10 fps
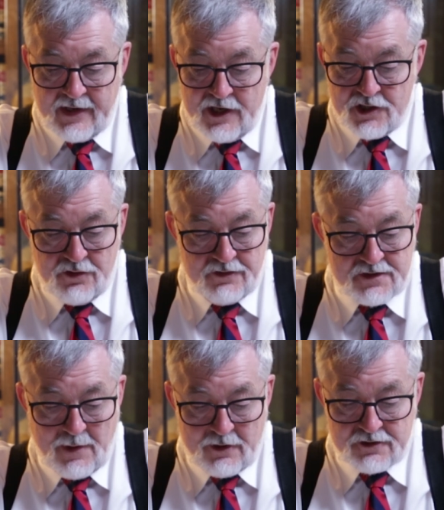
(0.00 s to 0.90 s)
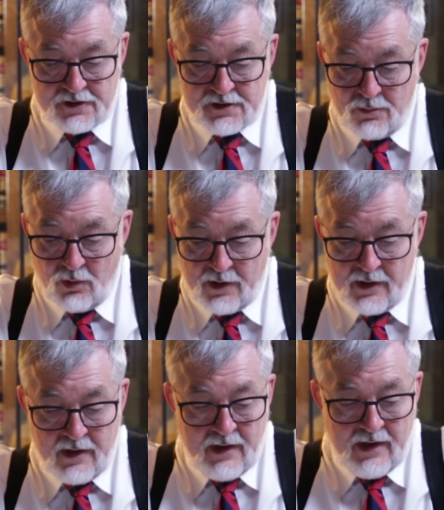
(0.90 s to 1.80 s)
on the issue of spousal
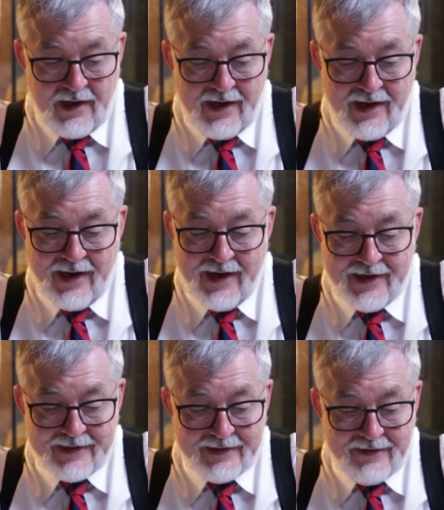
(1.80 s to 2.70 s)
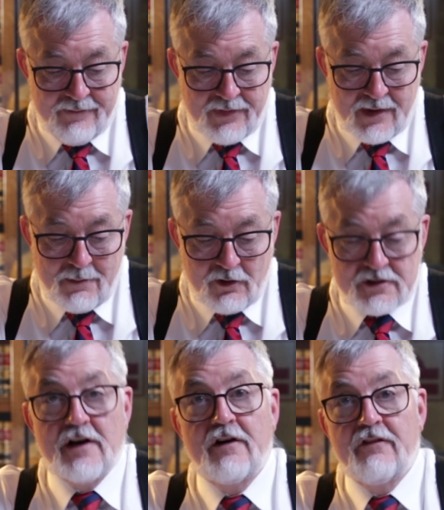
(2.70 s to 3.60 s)
support, and the
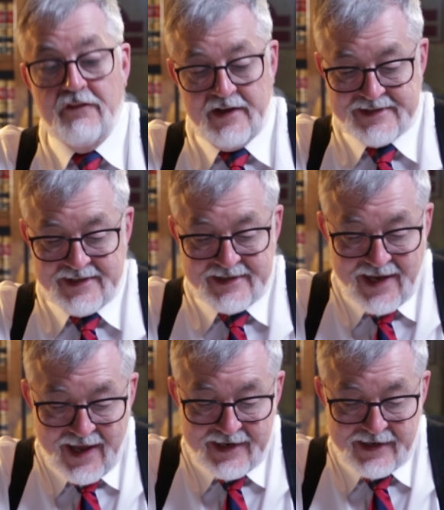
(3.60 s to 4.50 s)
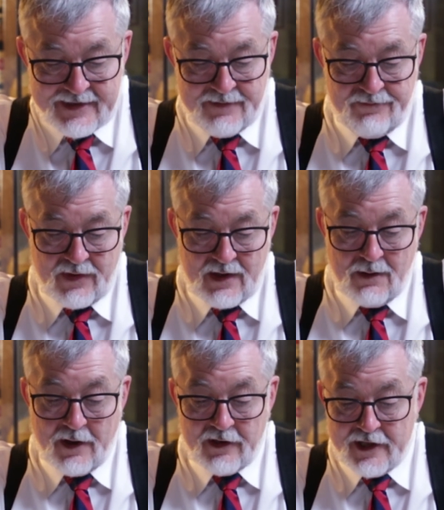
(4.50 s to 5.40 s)
marital standard of living is intended
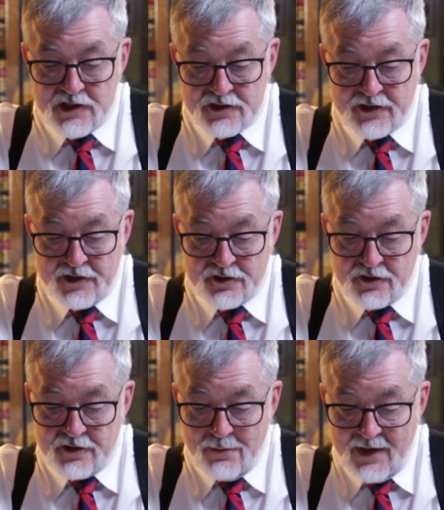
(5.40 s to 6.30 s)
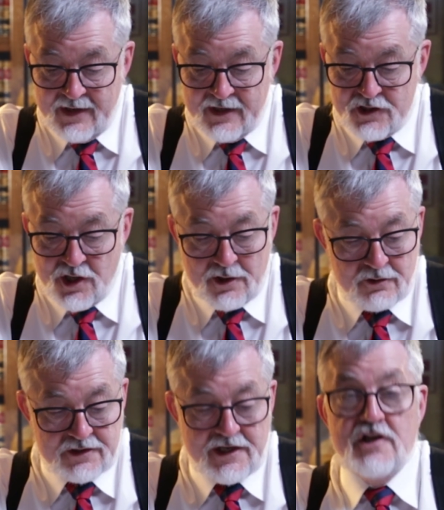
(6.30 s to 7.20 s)
by the legislature to mean the
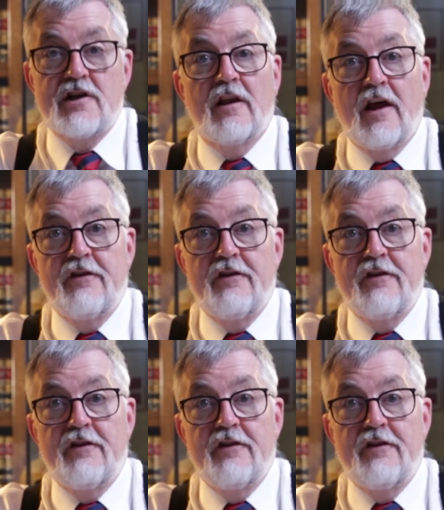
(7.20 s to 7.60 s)
general station in